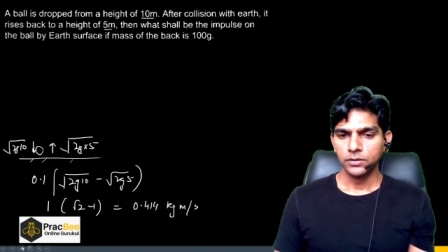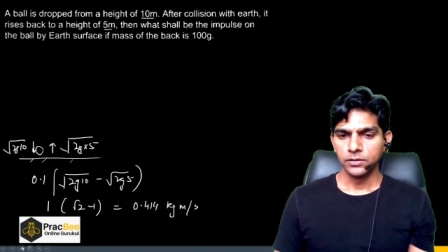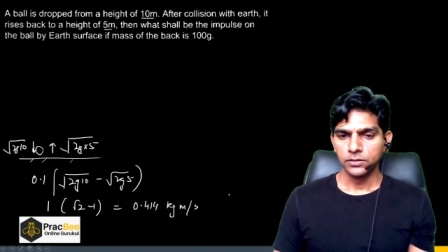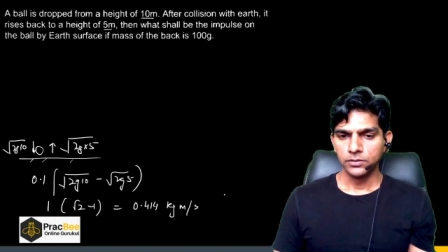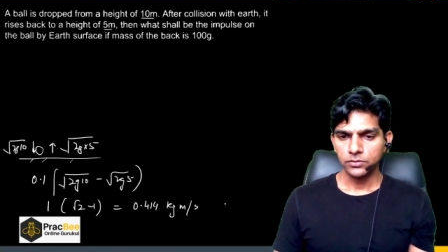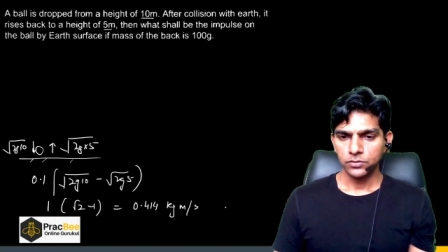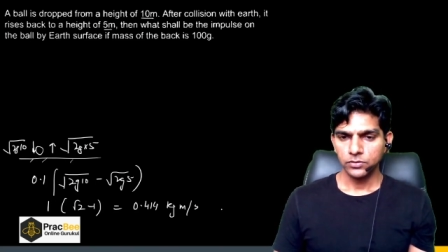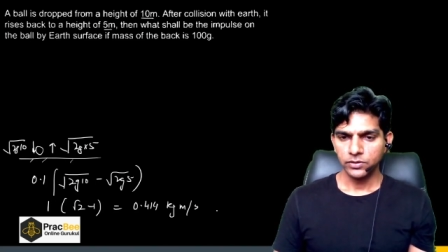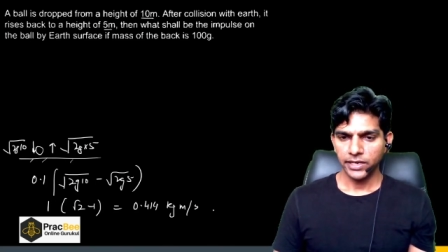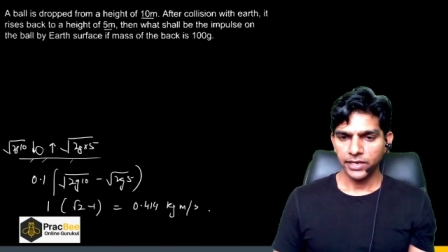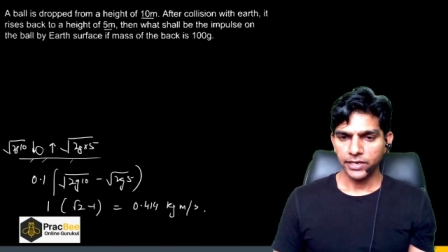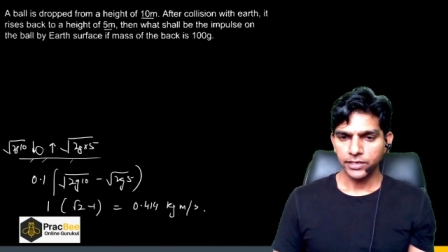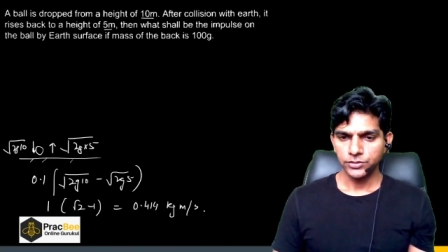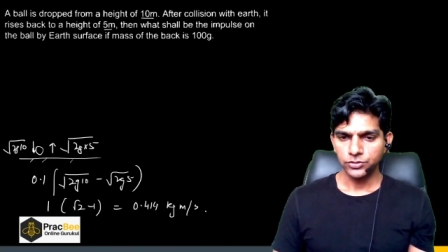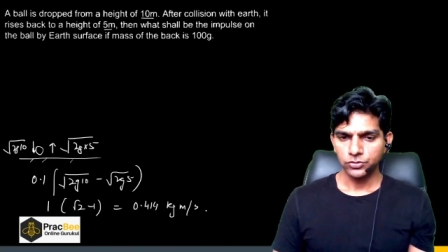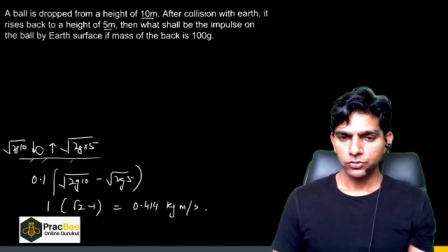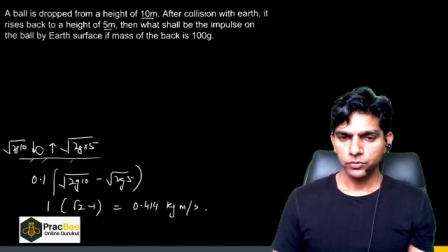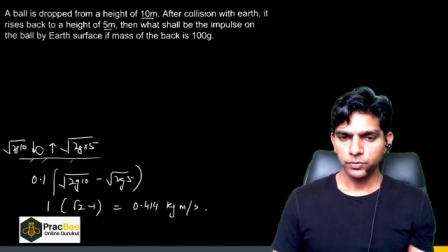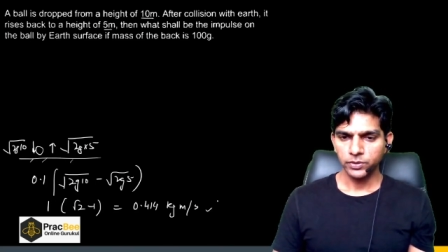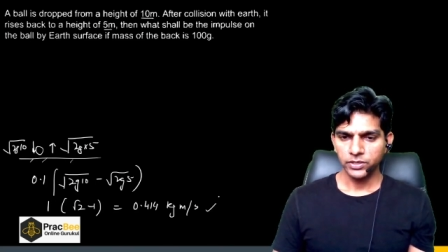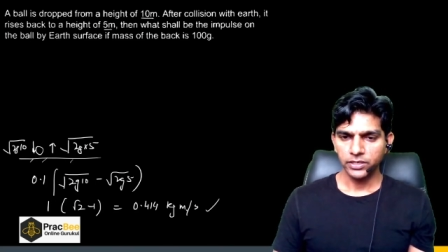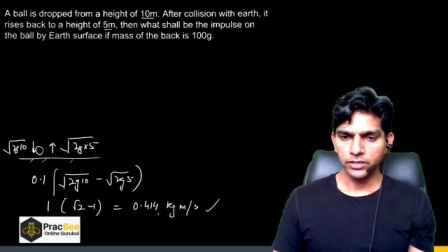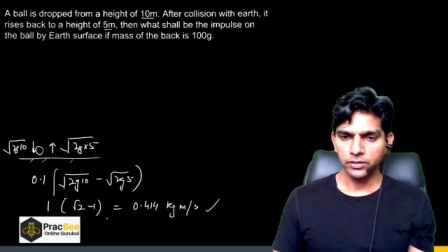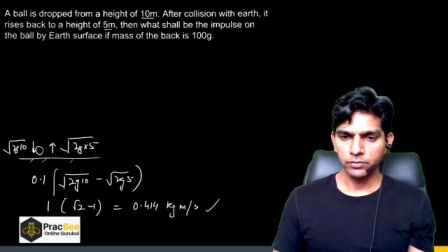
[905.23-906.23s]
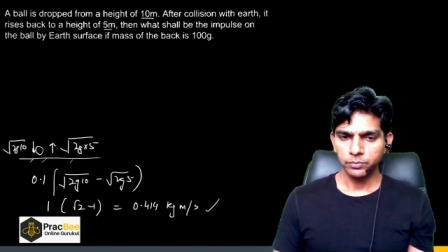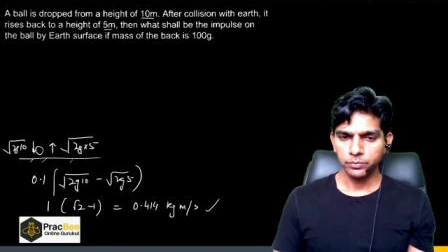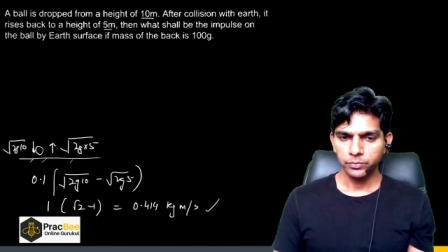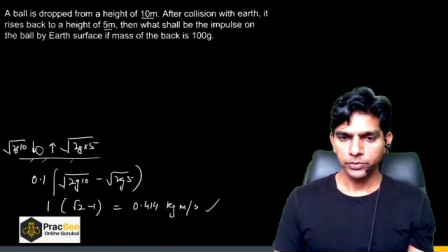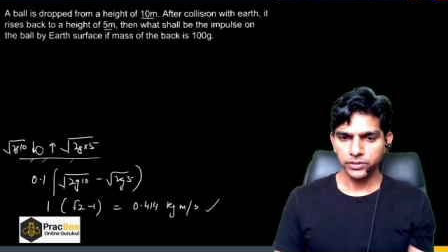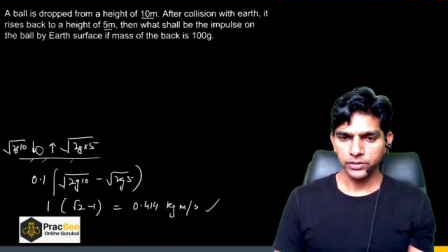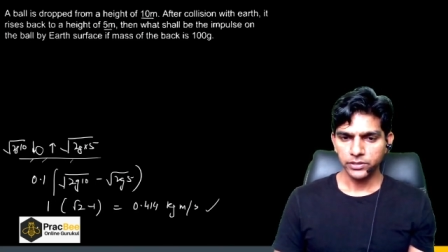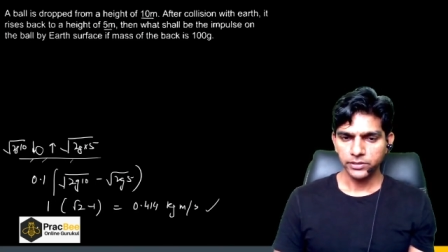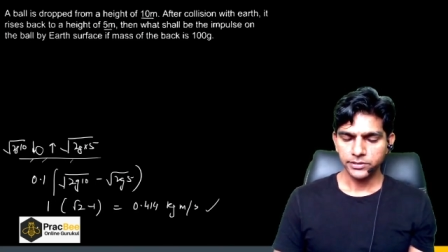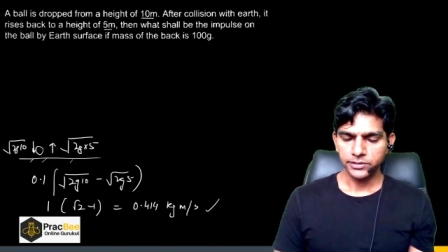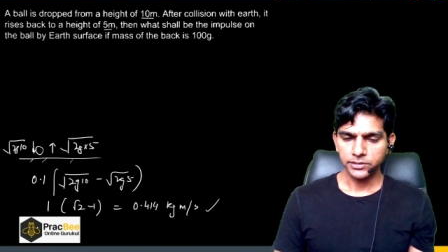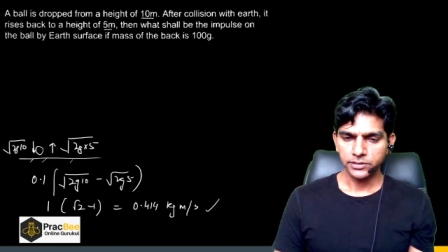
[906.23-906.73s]
So that should be the
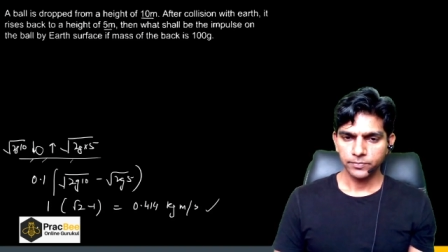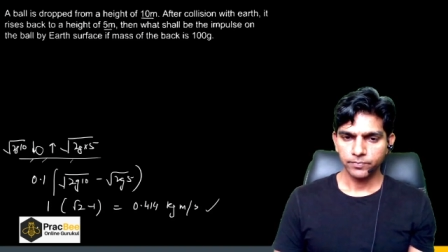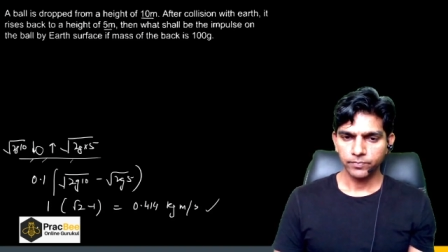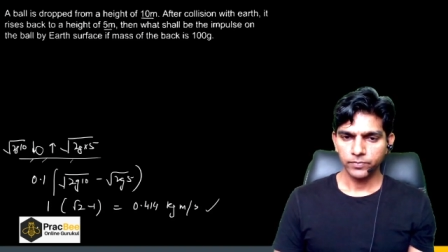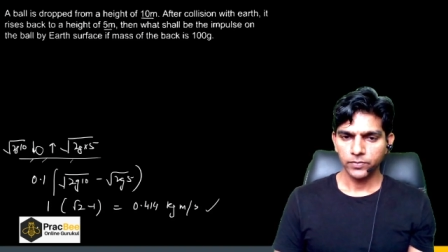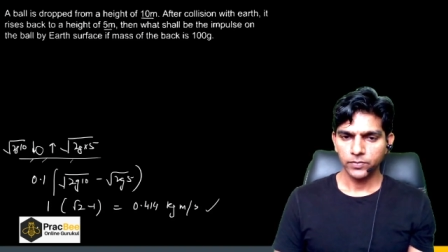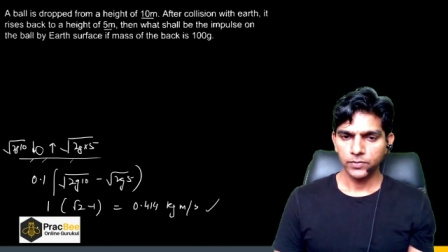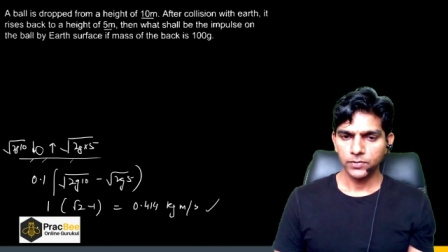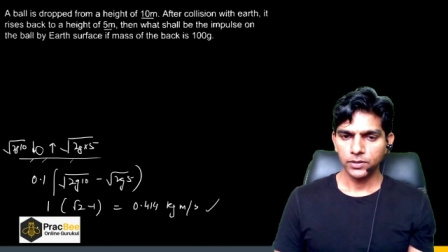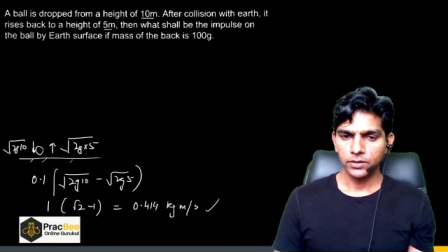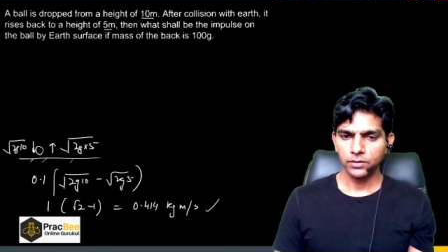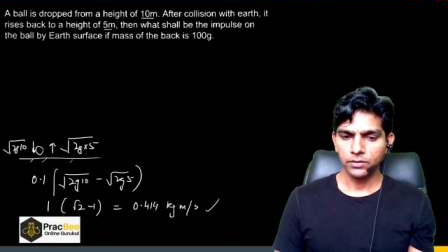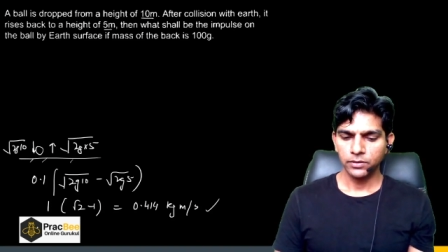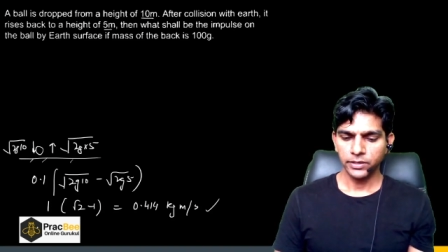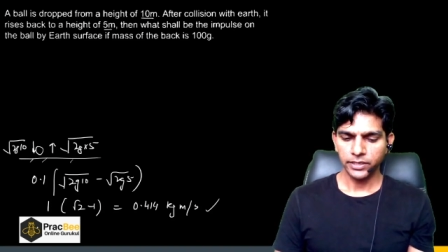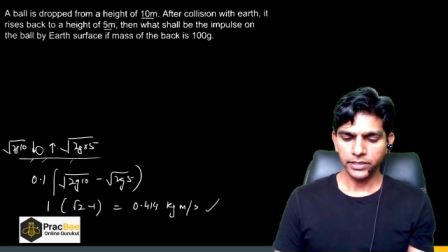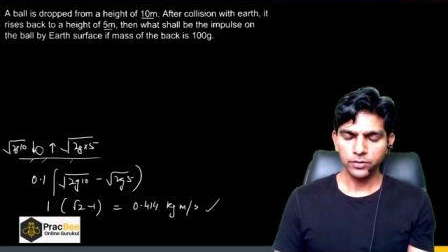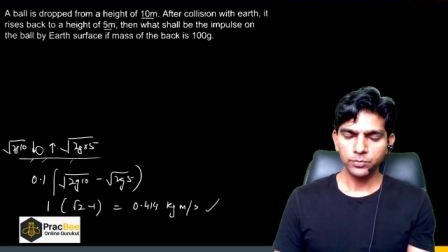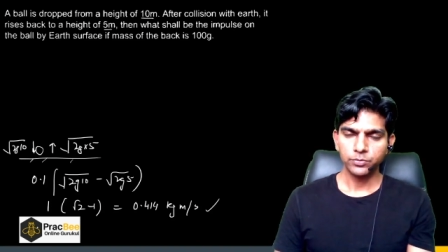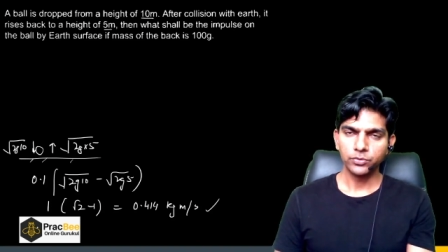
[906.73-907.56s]
impulse, right?